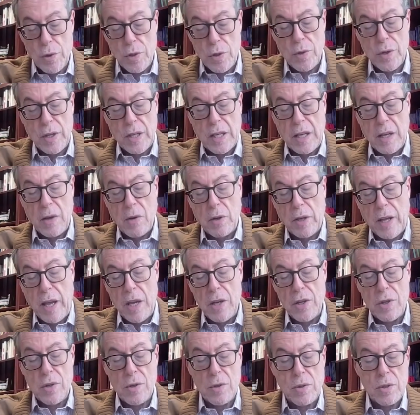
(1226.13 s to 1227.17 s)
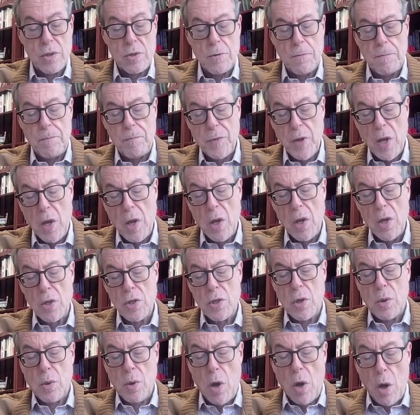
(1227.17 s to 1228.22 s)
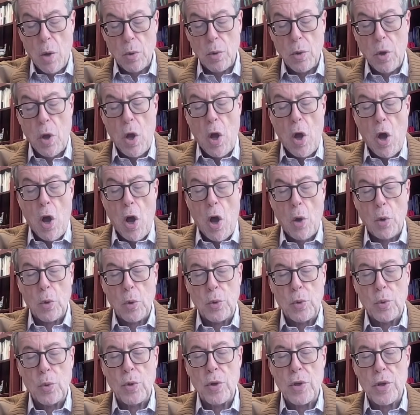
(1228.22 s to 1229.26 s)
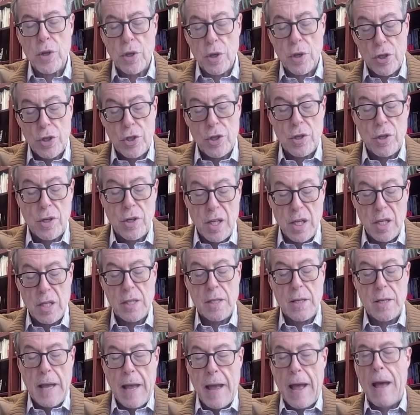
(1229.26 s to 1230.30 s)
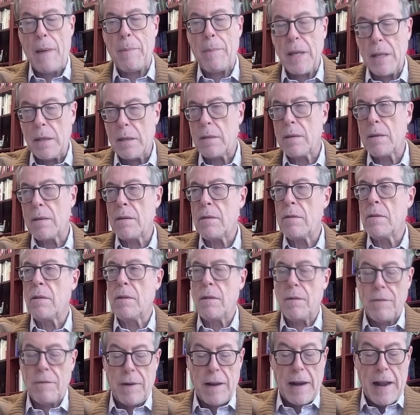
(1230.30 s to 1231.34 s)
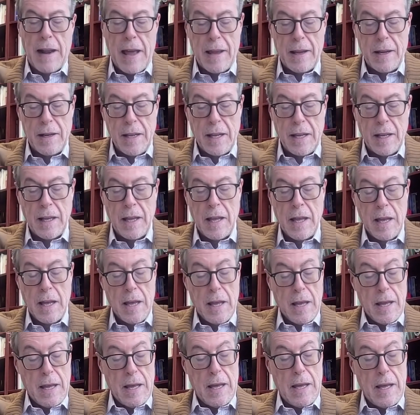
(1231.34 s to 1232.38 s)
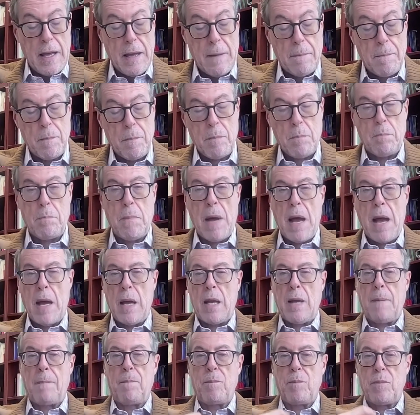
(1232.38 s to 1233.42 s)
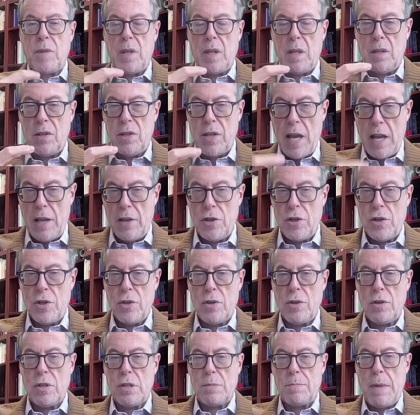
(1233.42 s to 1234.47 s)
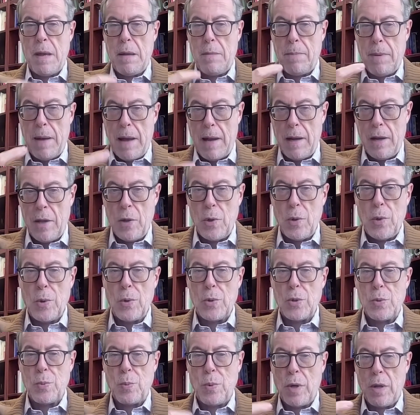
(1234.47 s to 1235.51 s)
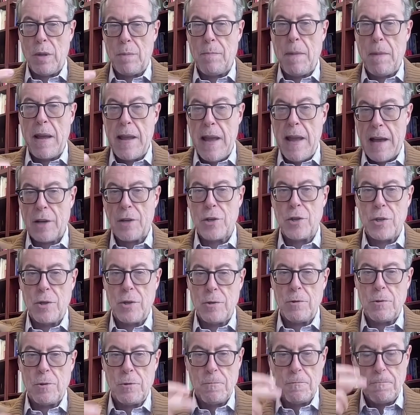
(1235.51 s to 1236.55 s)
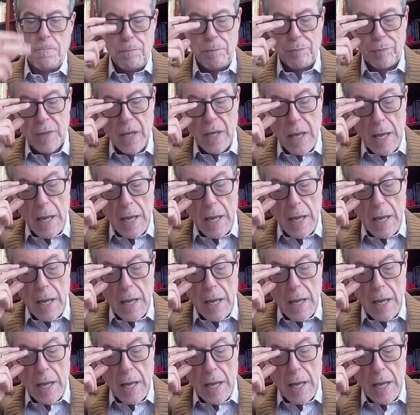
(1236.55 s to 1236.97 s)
future occasions. No? So how to nurture this habit, no, of aligning my intentions, my values with my actions. No?